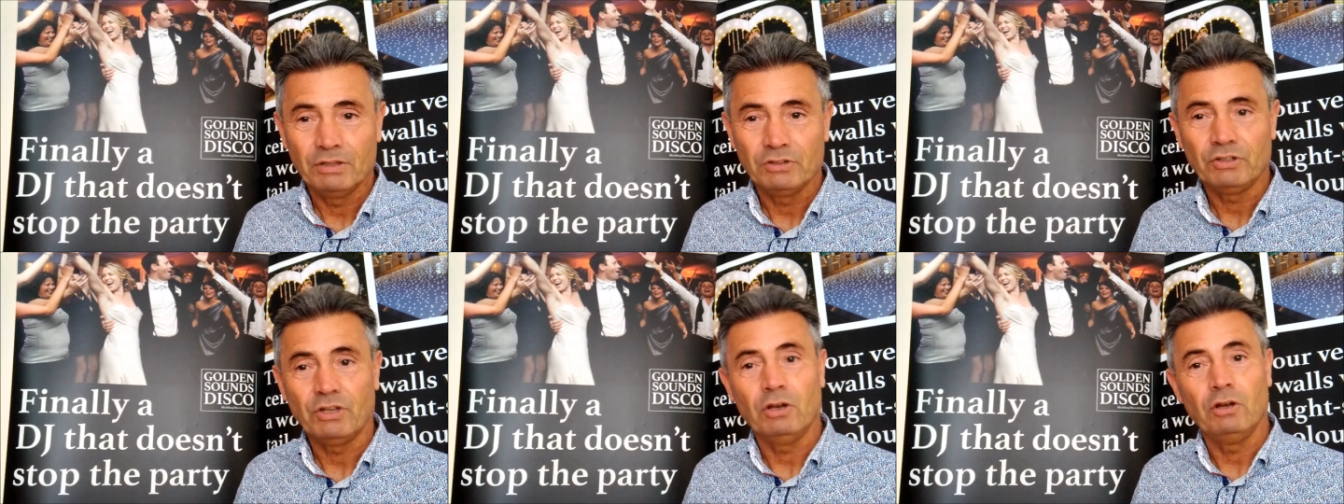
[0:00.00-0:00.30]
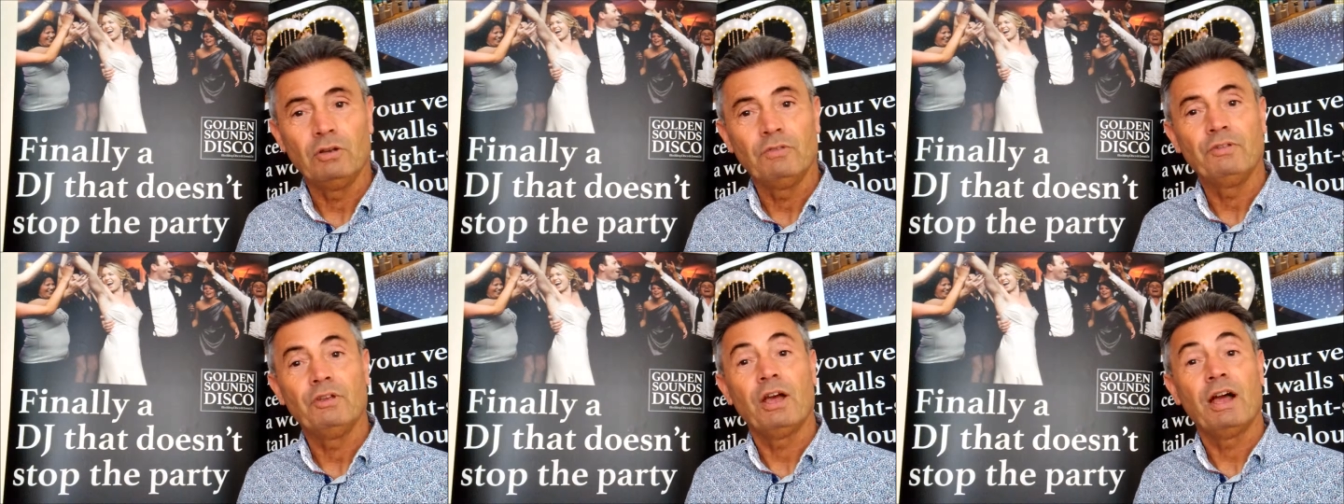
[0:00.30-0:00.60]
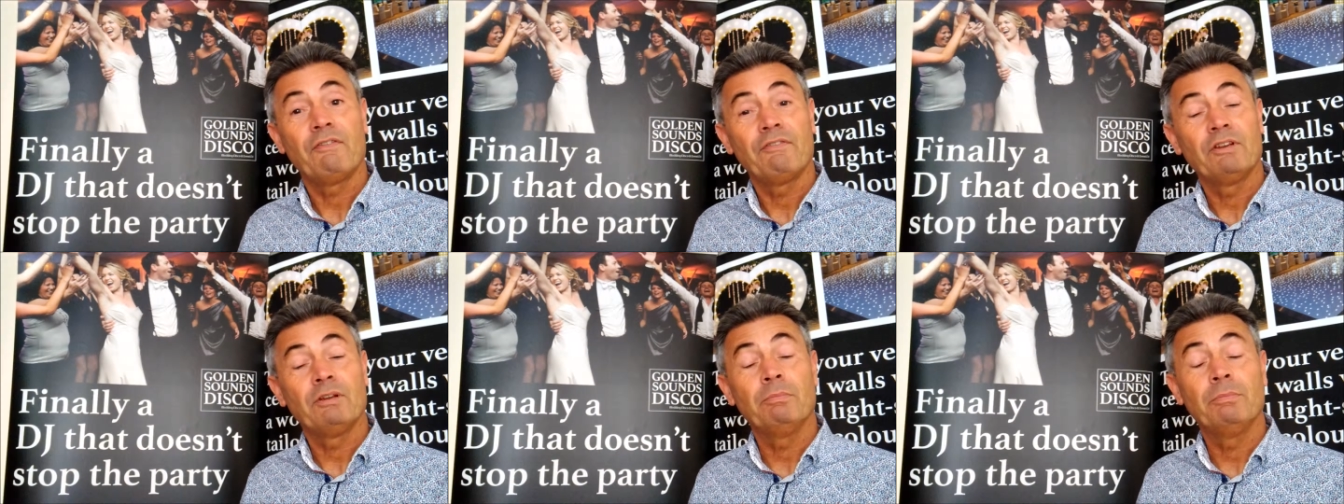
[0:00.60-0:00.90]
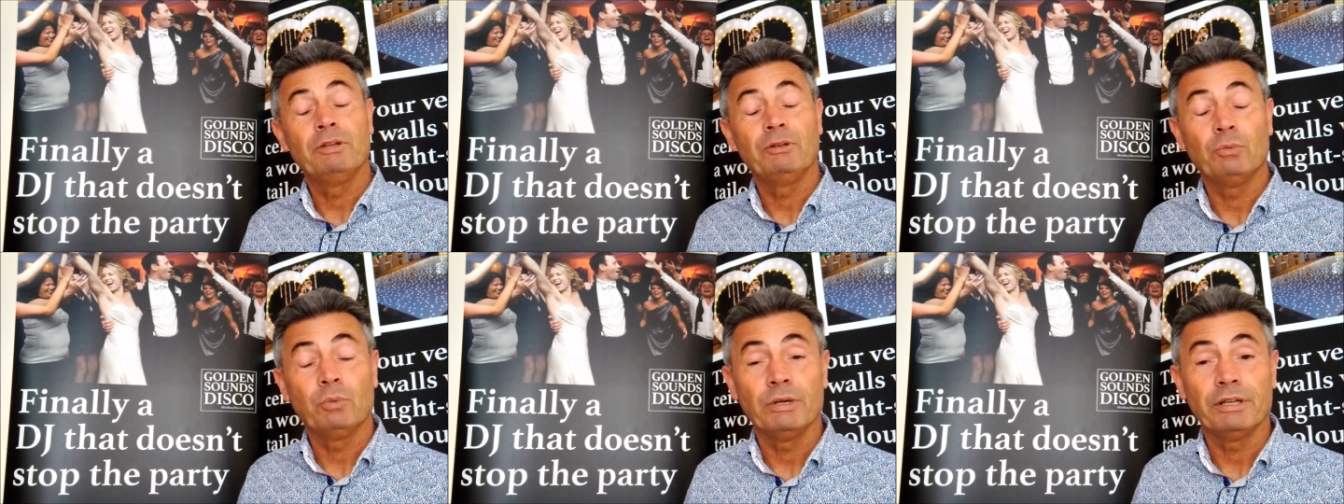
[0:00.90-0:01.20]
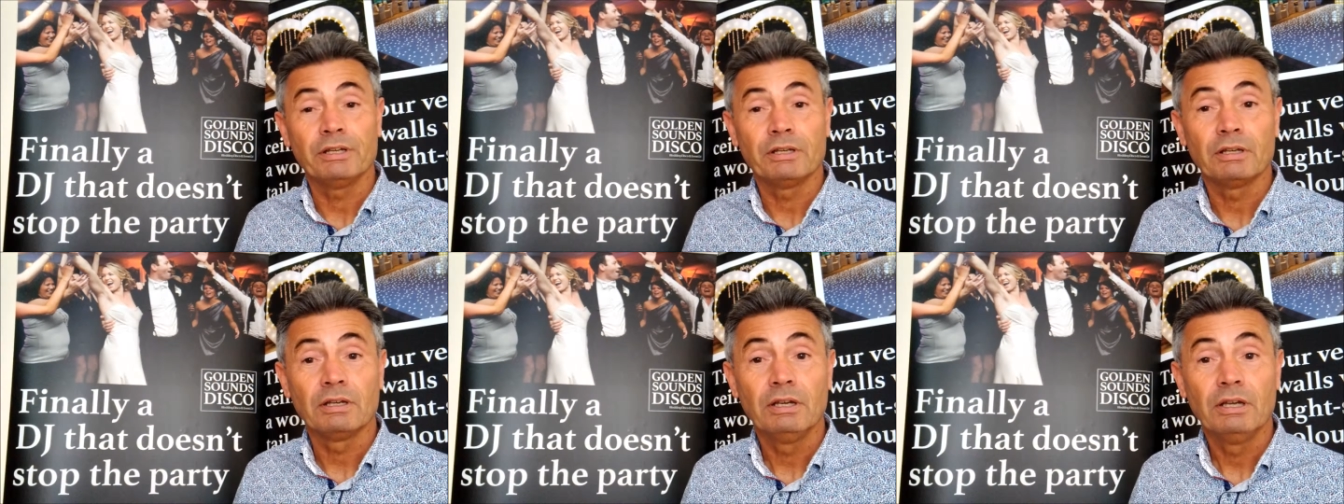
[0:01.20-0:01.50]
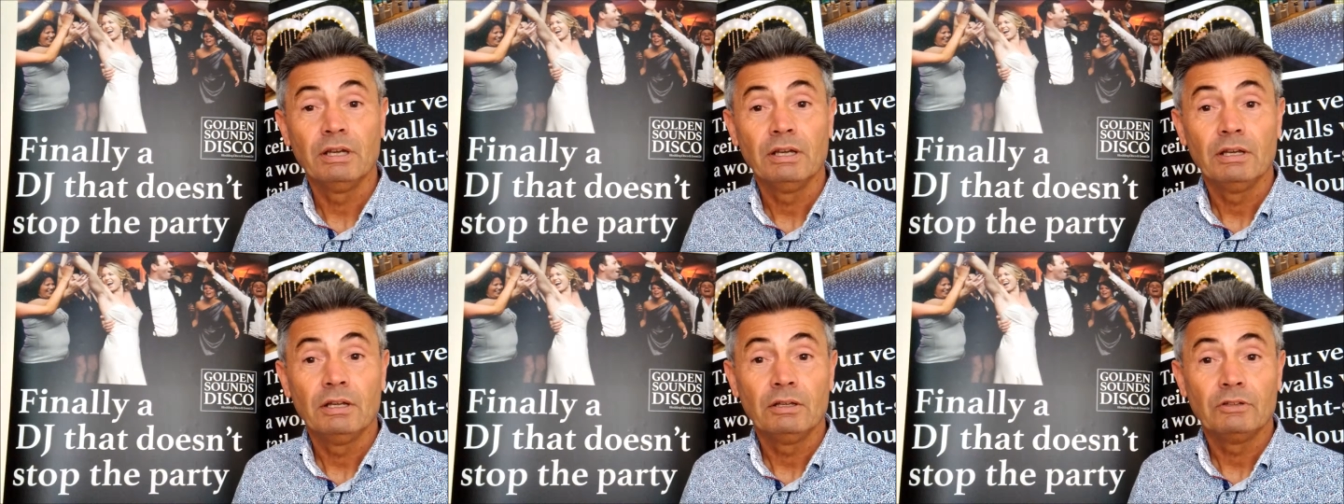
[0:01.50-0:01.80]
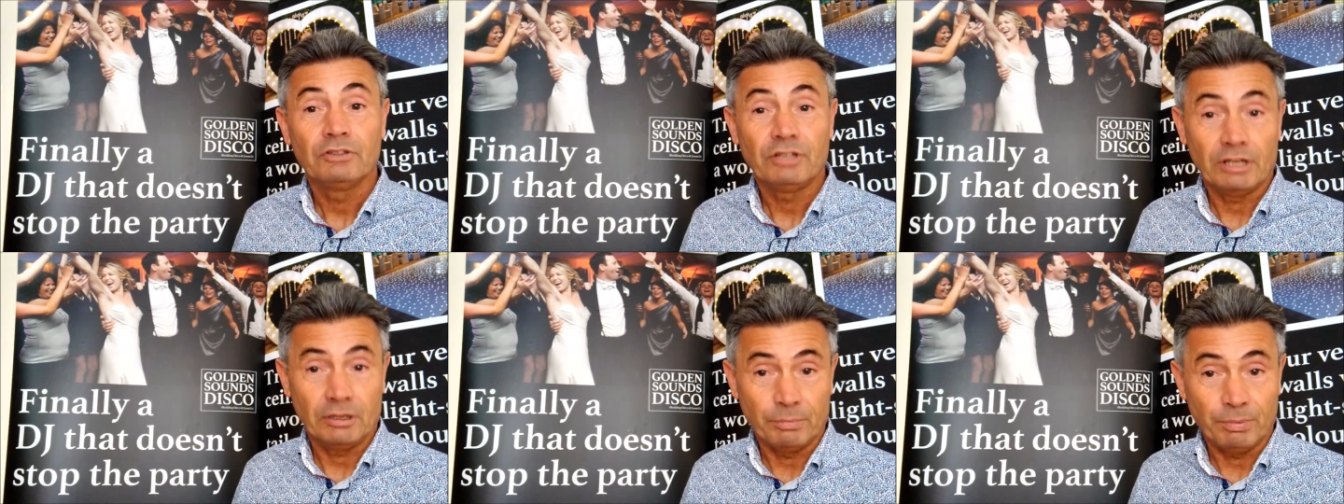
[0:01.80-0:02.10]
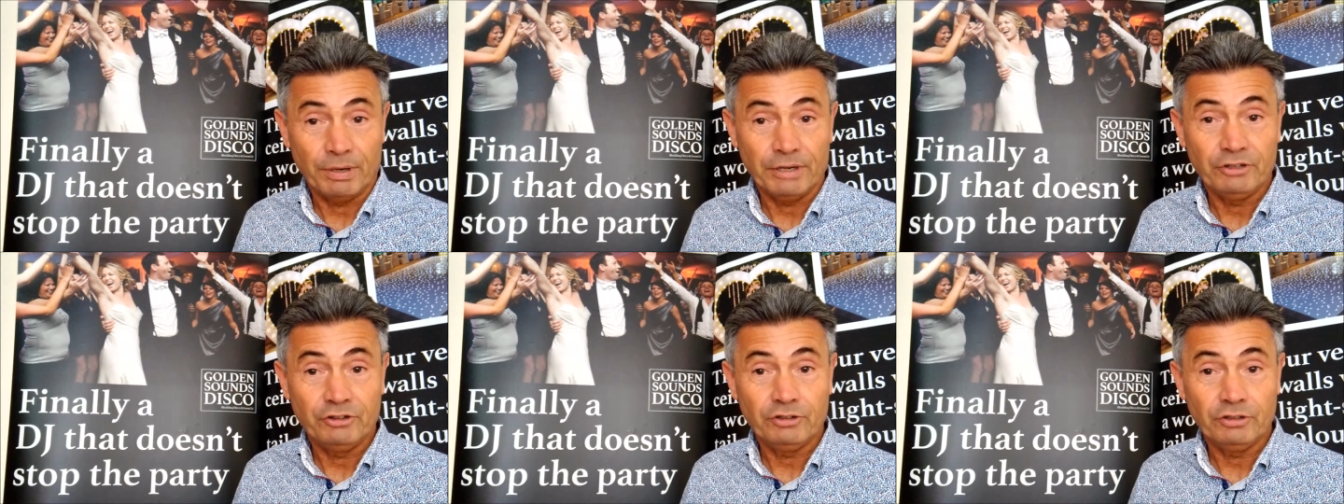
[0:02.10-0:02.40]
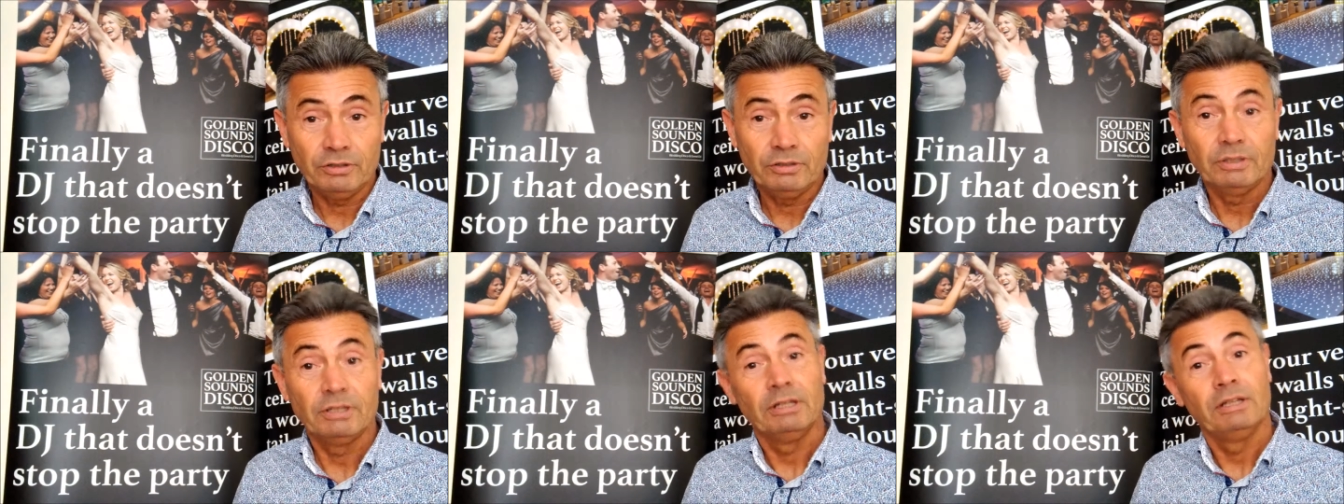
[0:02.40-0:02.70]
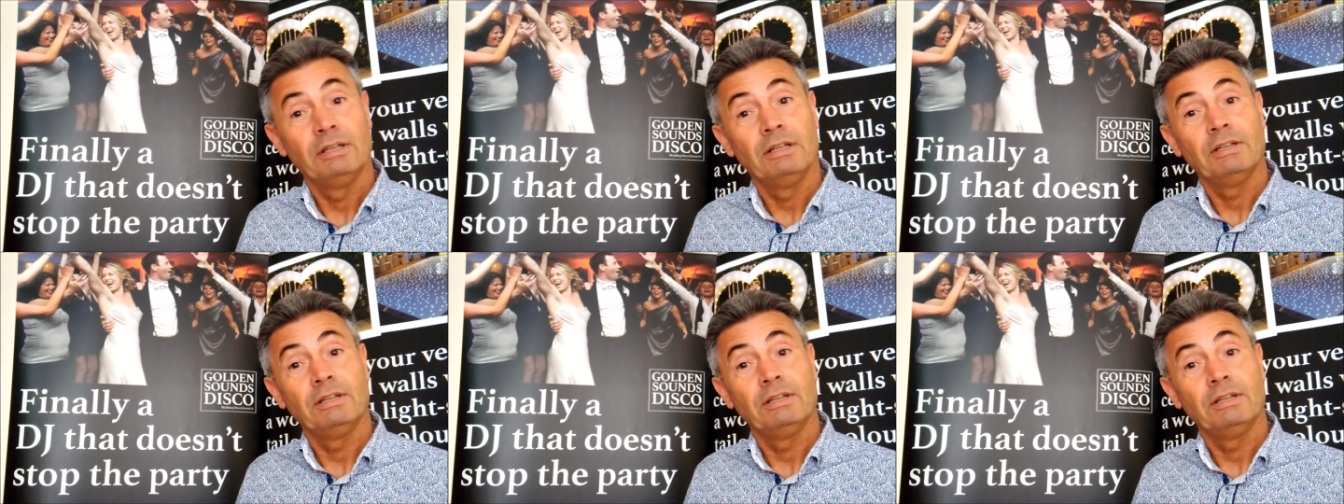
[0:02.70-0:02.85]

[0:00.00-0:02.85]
So if you're having a midweek celebration,